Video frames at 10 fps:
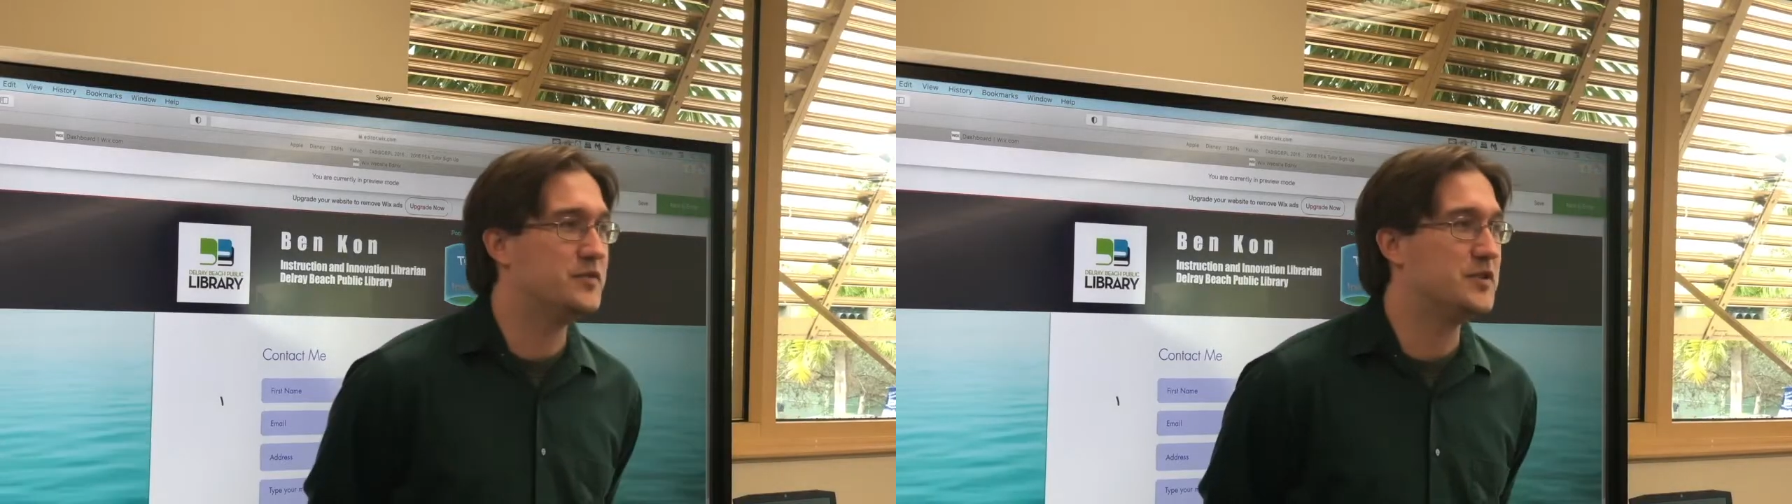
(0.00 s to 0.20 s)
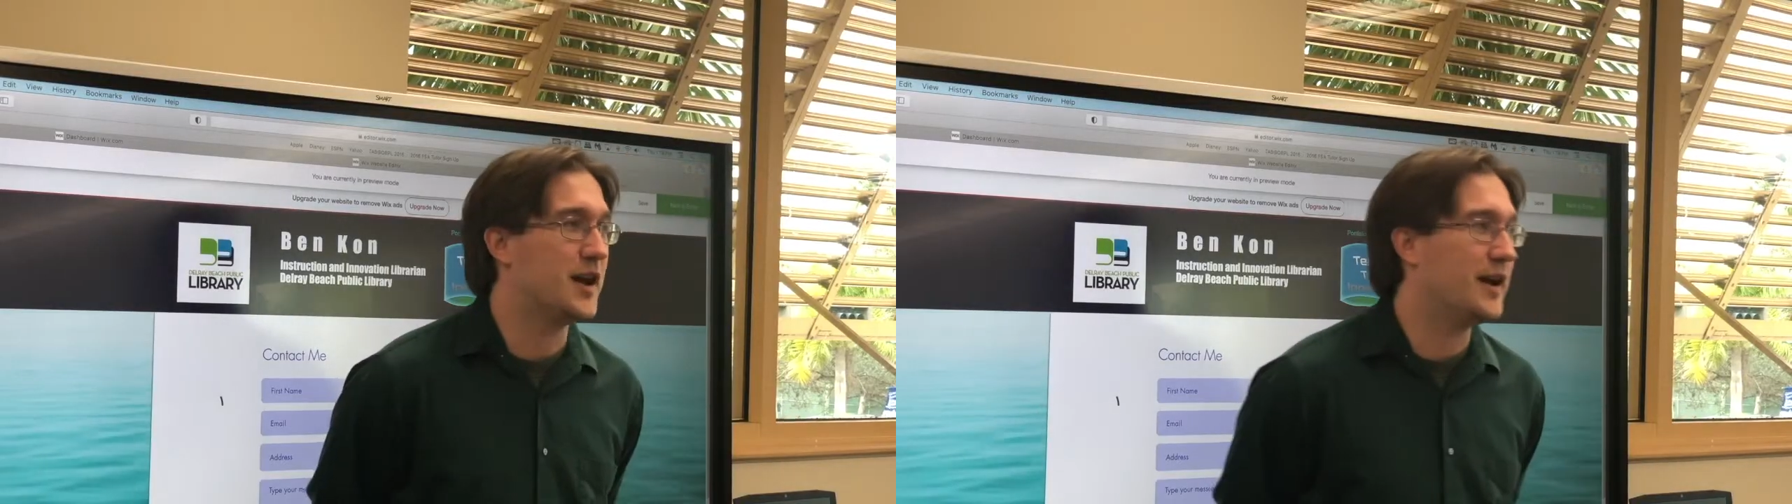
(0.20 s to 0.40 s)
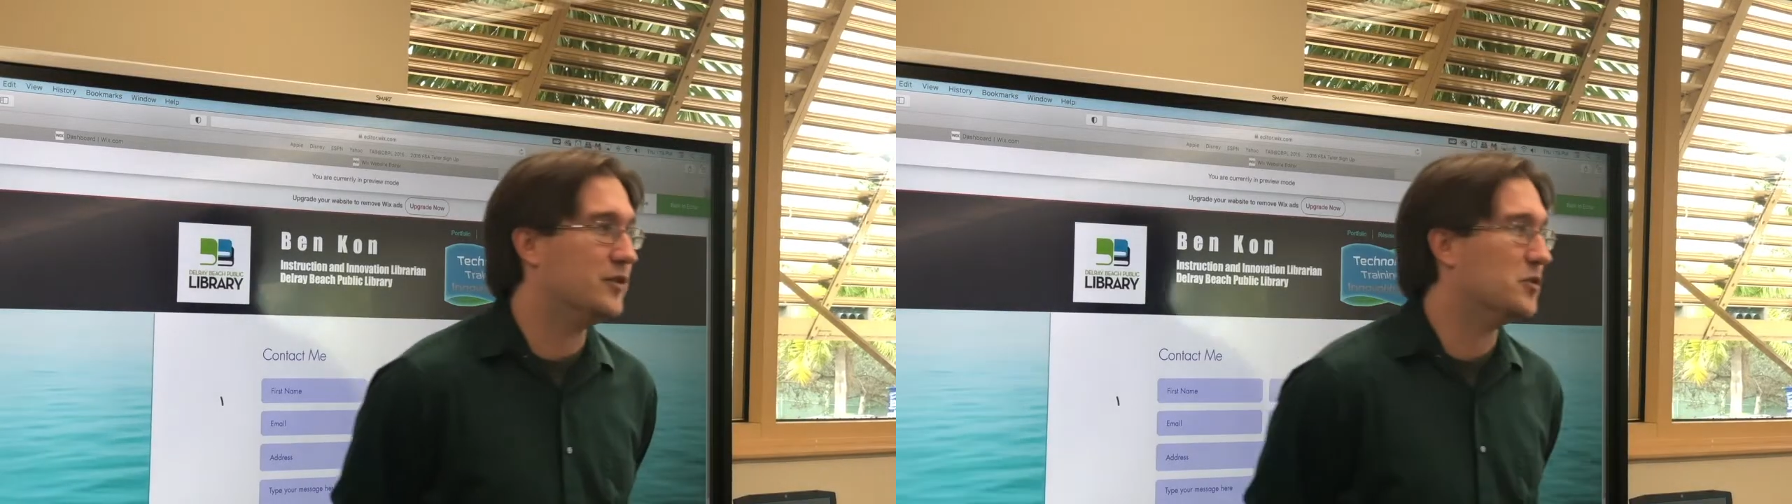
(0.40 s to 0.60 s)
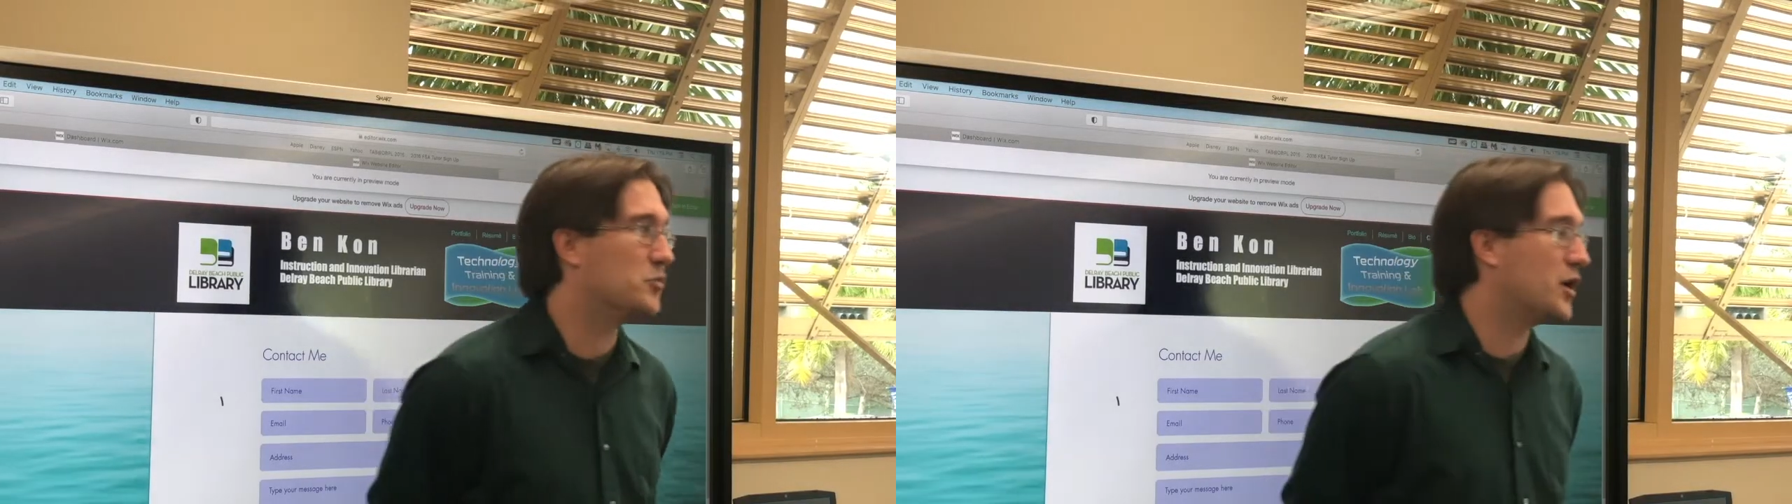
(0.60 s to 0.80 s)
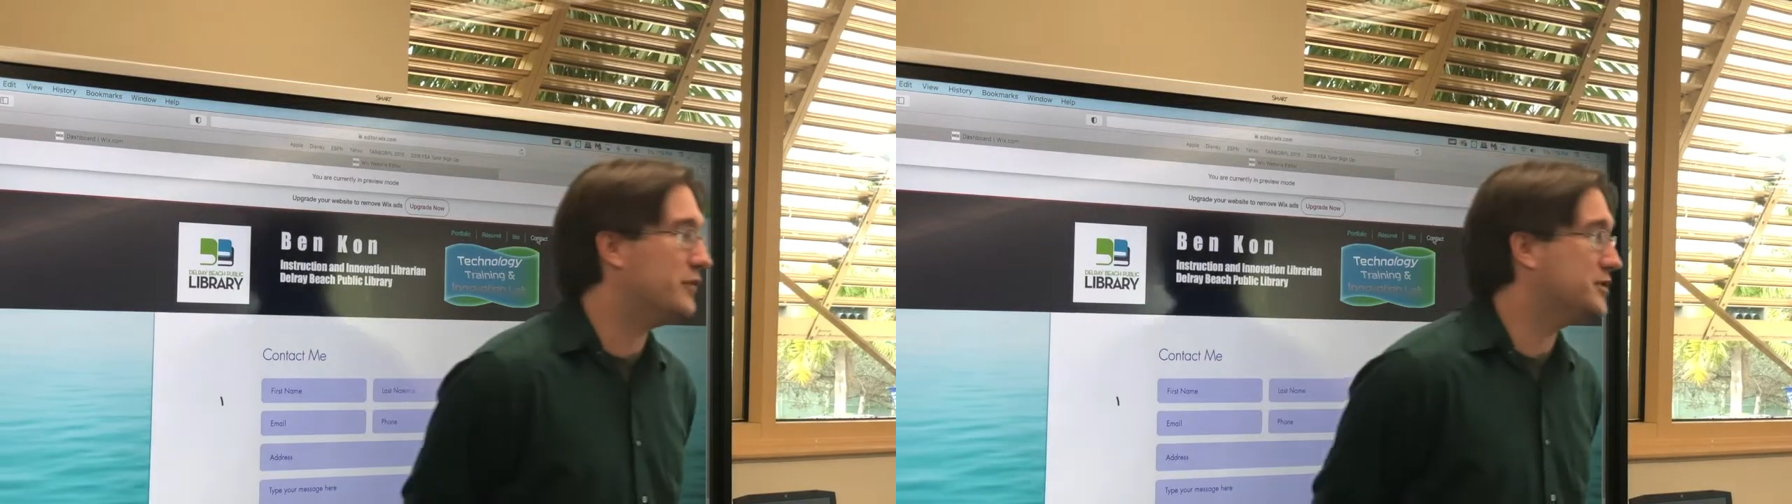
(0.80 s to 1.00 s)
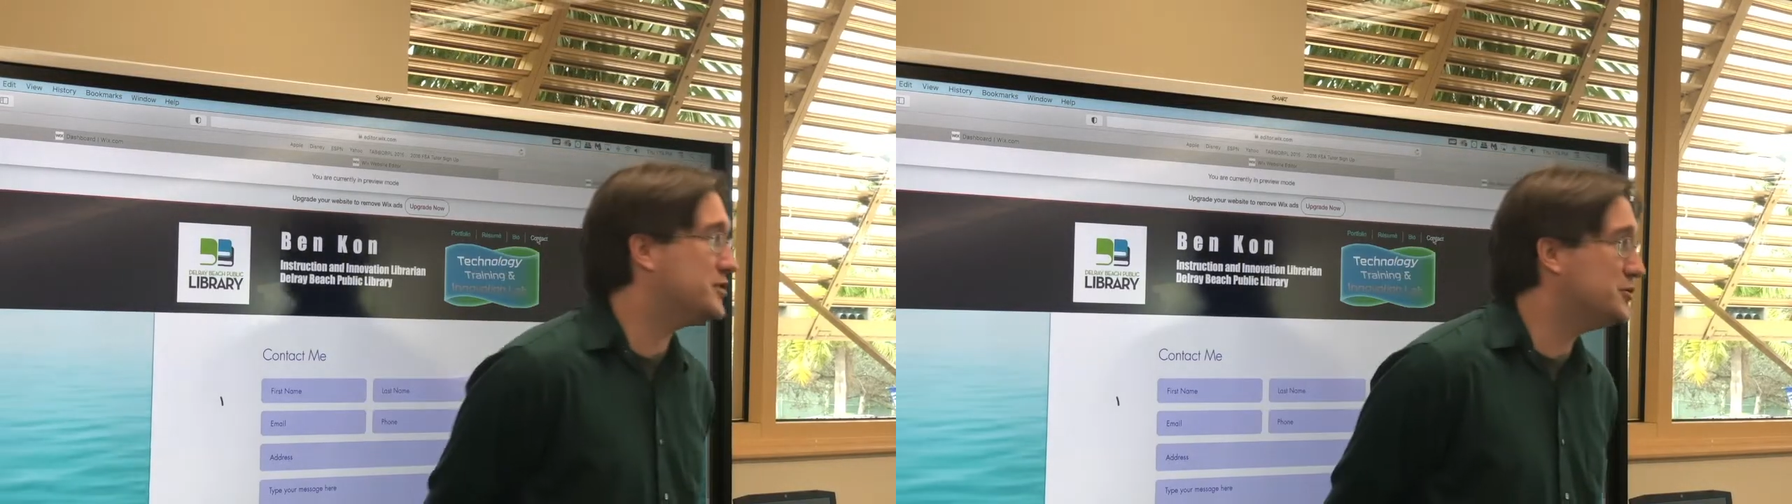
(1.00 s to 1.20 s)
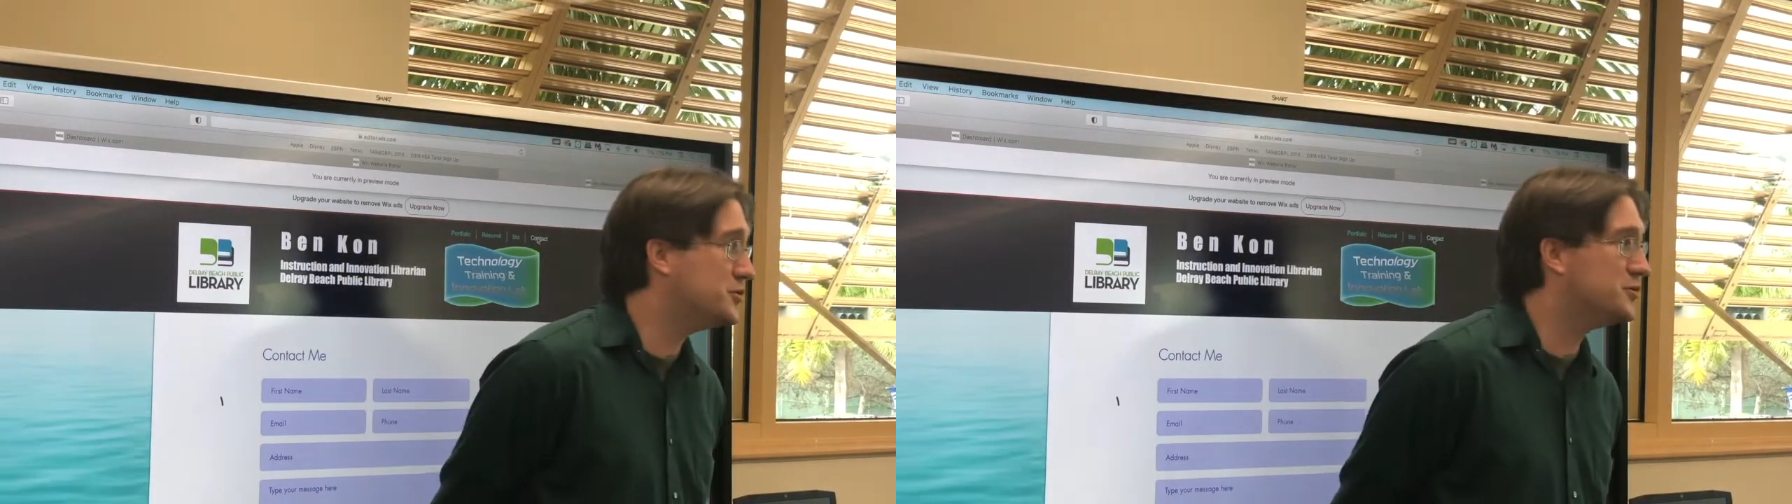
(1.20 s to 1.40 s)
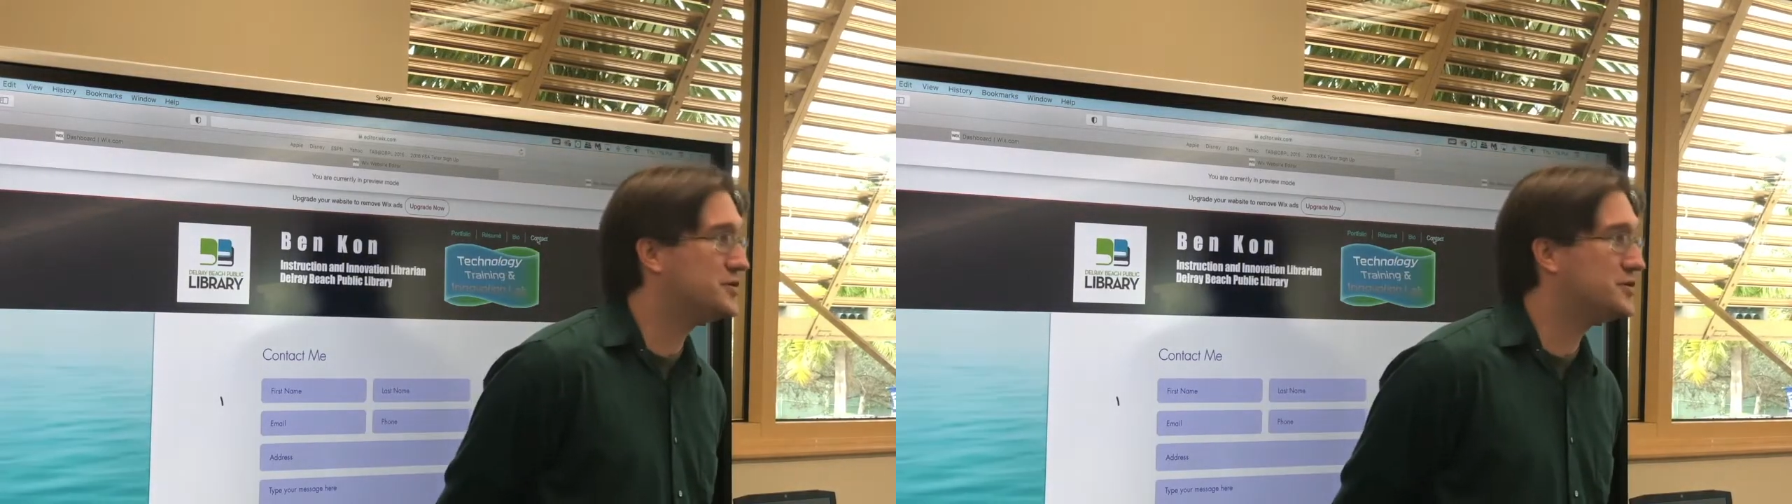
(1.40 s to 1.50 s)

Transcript: hire a private tutor